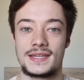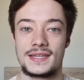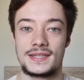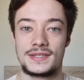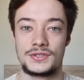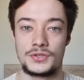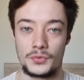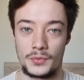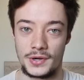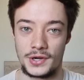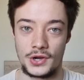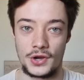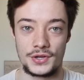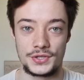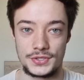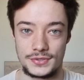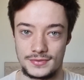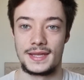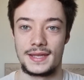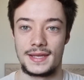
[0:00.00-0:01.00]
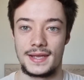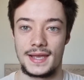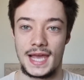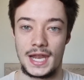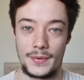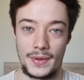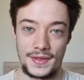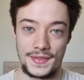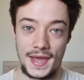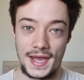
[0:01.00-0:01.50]
Do what you gotta do.
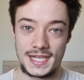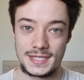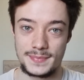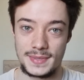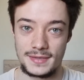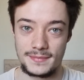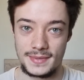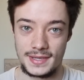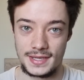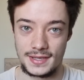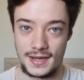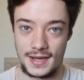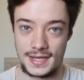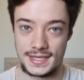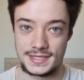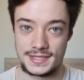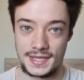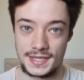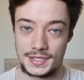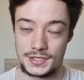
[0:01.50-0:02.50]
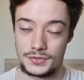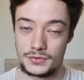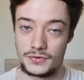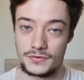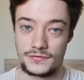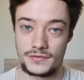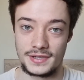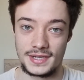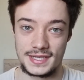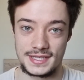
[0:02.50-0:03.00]
Anyway, that has been me, guys. Thank you all
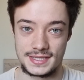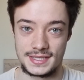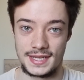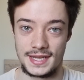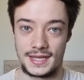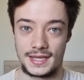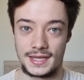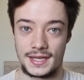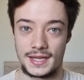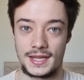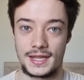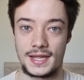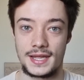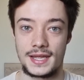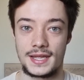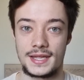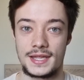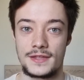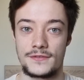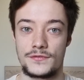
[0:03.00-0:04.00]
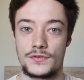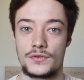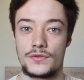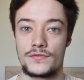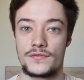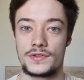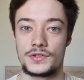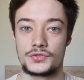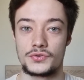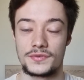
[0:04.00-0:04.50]
for listening. If you've
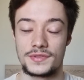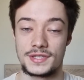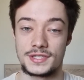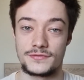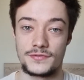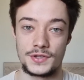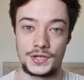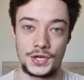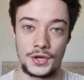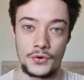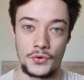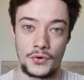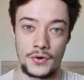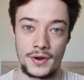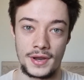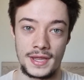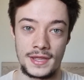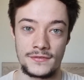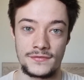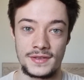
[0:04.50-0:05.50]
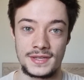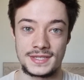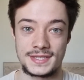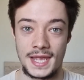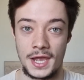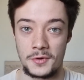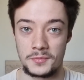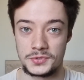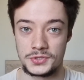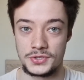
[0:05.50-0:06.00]
enjoyed this video or if it's
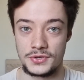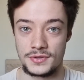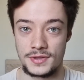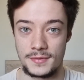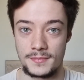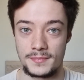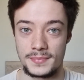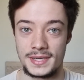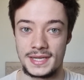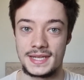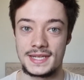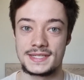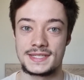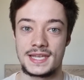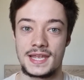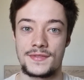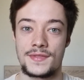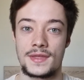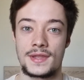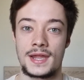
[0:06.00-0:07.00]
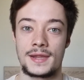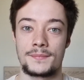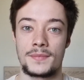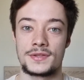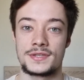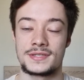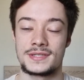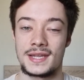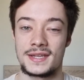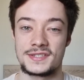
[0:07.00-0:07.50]
helped you, then please hit that like
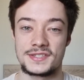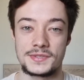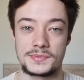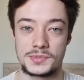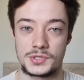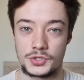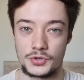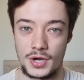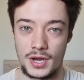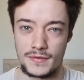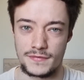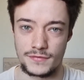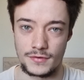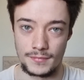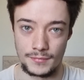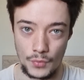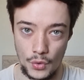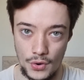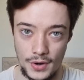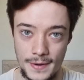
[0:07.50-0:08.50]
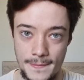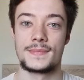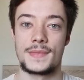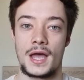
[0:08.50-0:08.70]
button and subscribe for more.